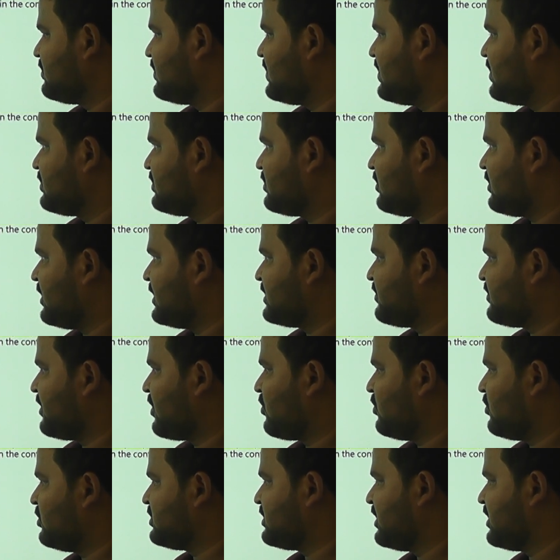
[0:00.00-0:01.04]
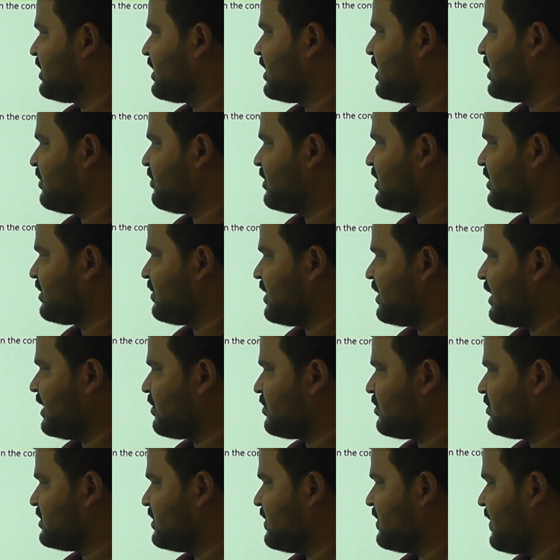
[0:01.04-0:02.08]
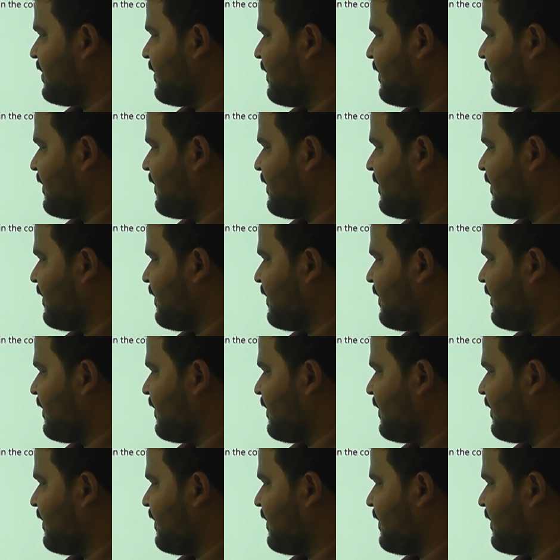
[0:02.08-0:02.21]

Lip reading: so that's why question came on hydrogen.